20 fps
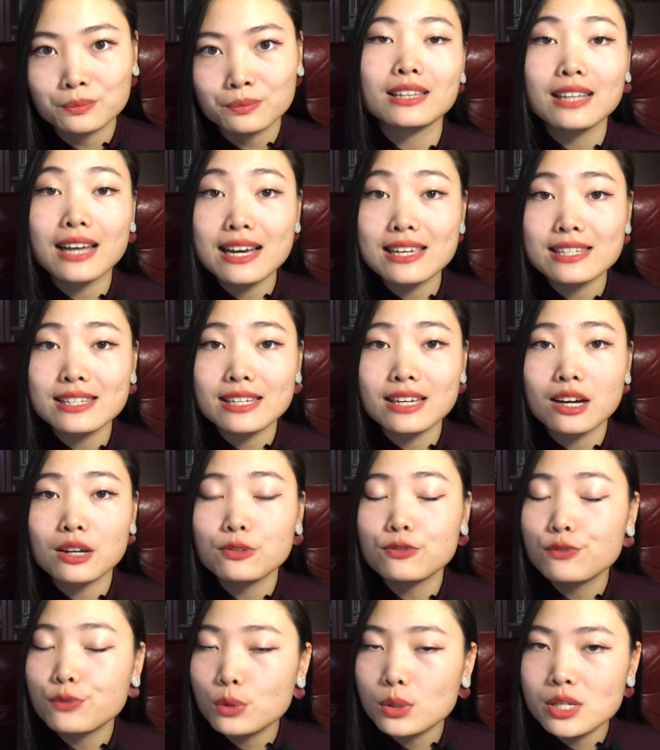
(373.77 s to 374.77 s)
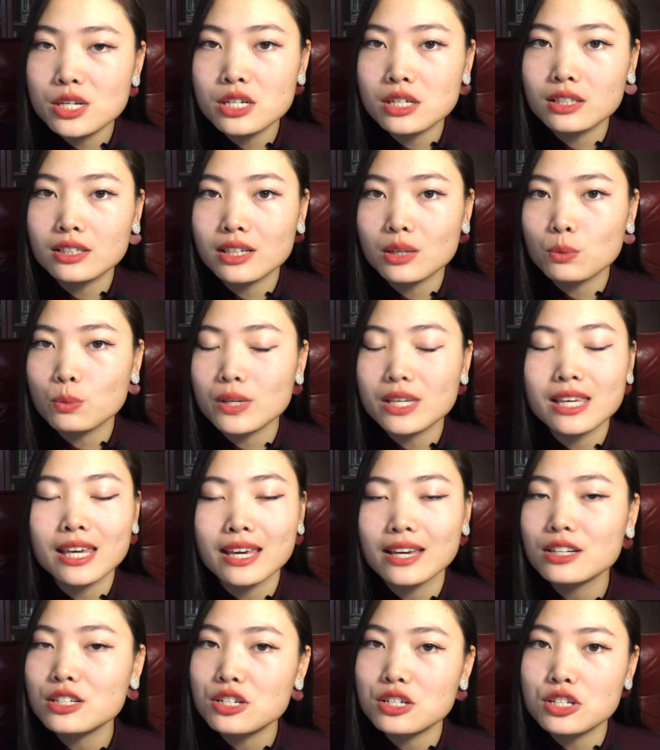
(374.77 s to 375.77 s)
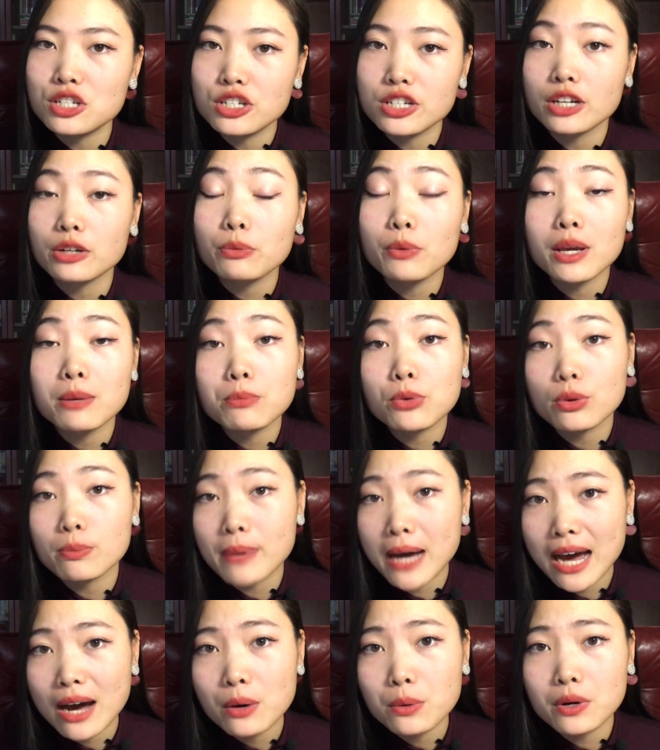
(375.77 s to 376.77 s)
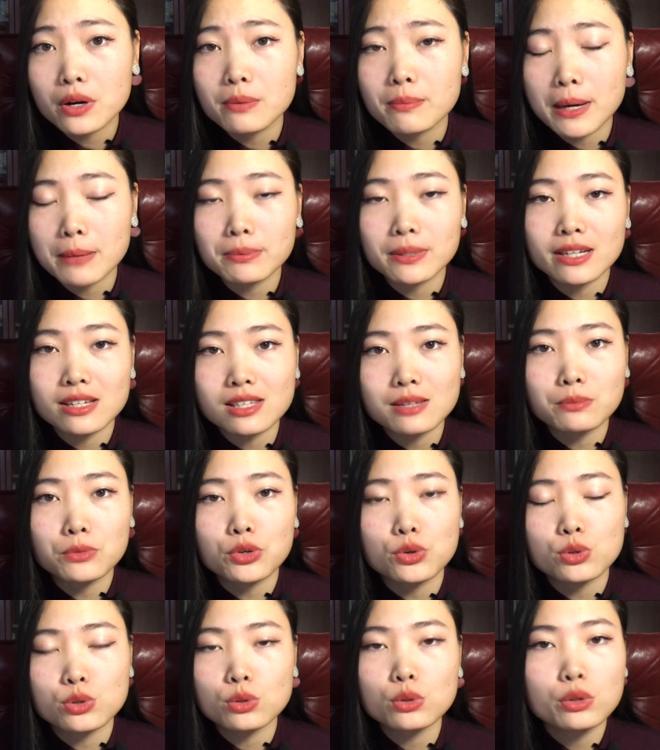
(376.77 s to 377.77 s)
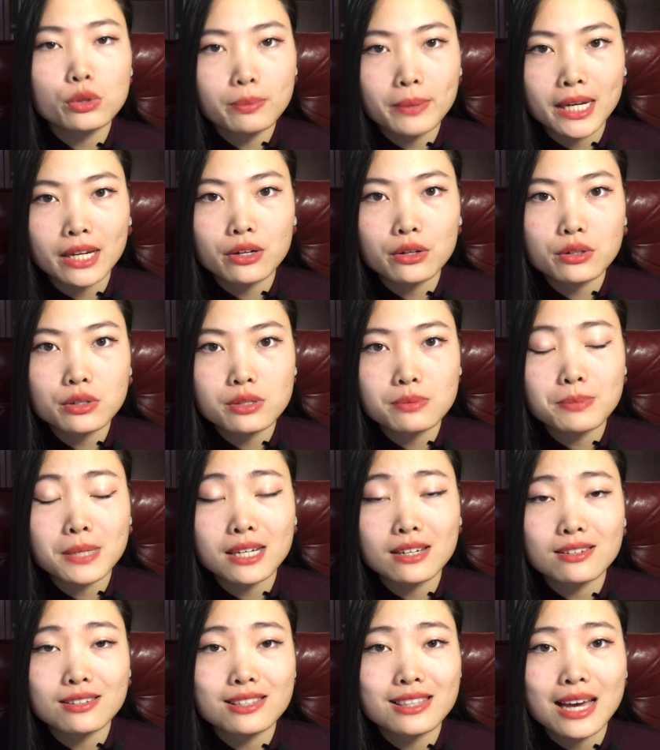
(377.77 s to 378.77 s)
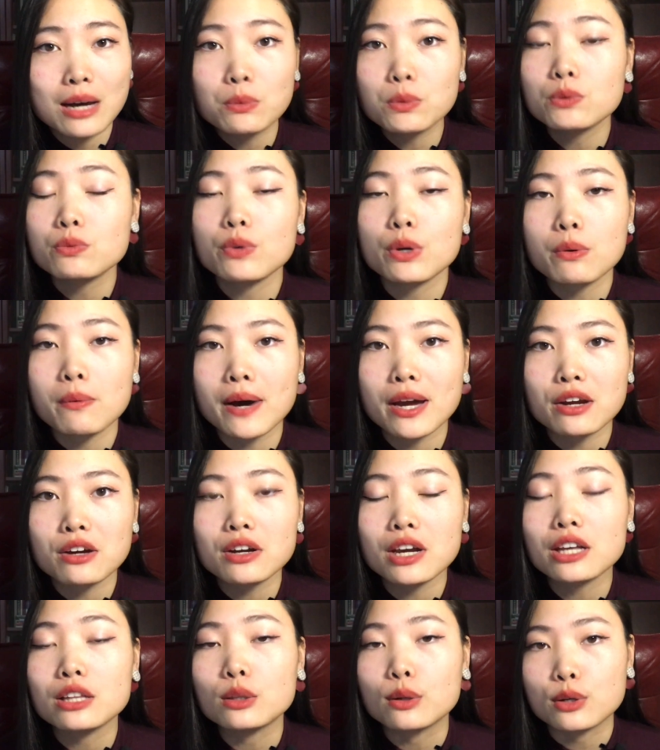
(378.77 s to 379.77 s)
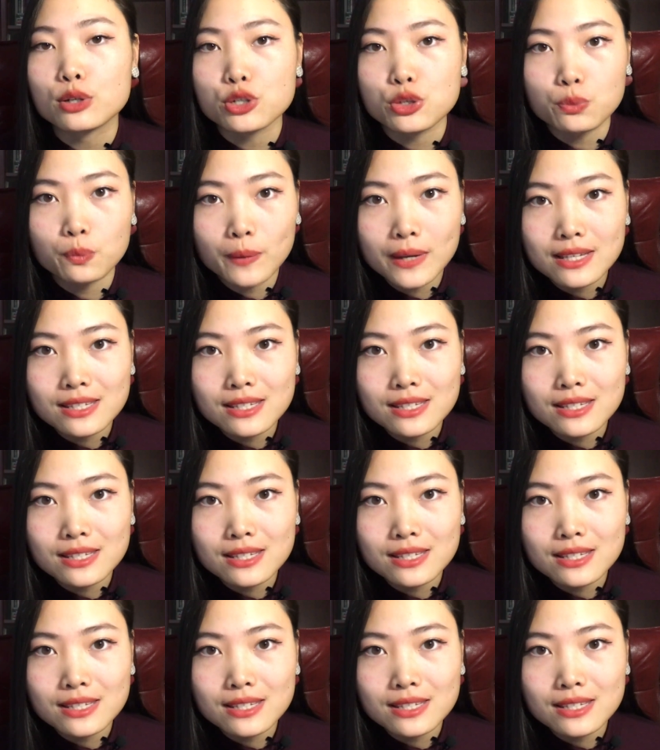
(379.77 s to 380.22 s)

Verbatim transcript: And lastly, unfortunately, we can't just generate more power by placing more solar panels because that would require a larger